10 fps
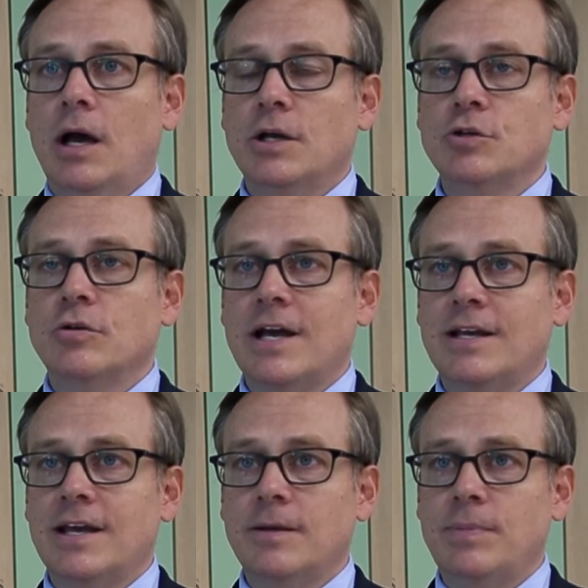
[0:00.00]
you're
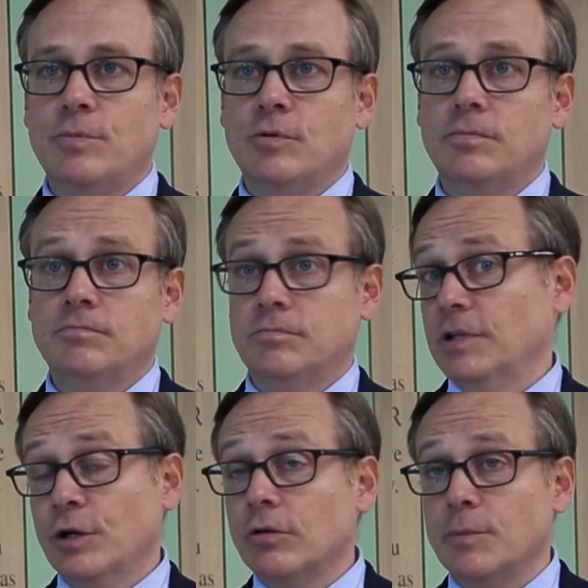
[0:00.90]
not getting people
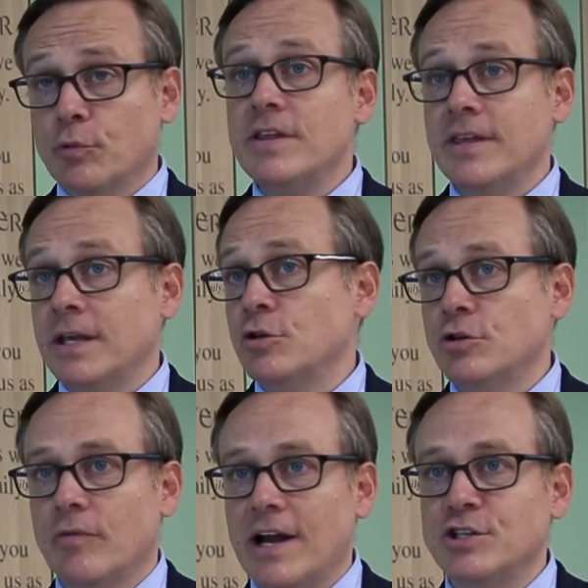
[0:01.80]
literally breathing in your
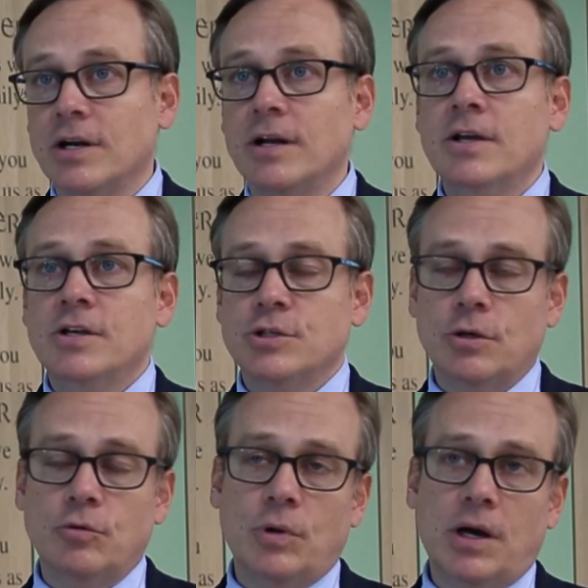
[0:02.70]
direction.
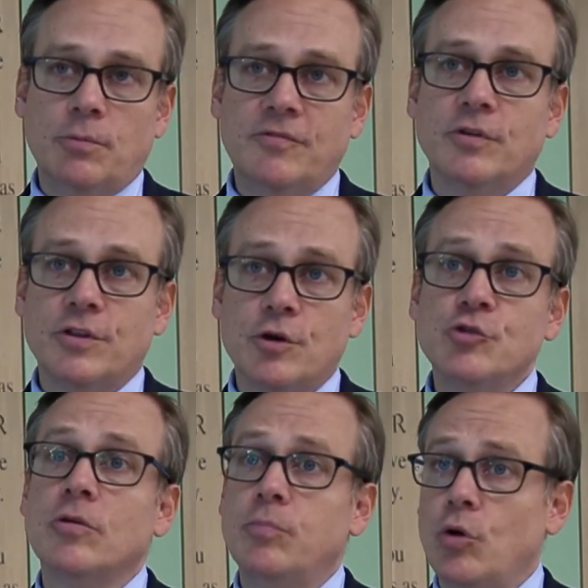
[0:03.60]
So we feel that
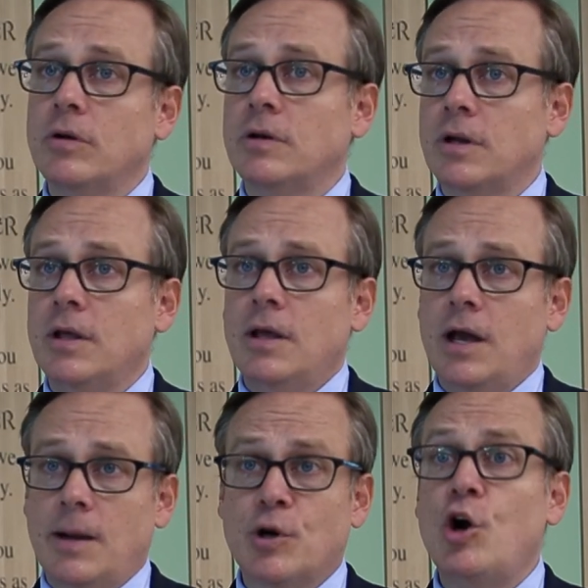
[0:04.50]
those are important
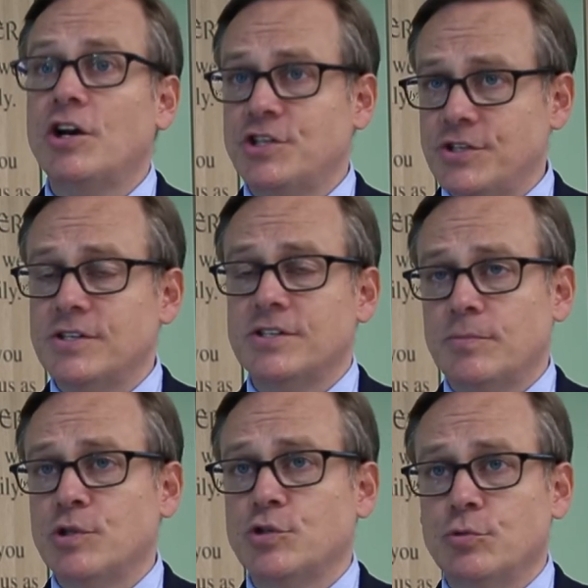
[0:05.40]
precautions that
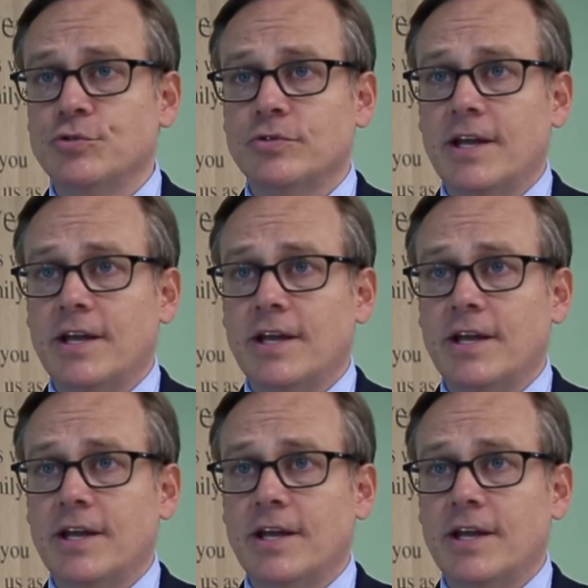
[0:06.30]
some of the schools are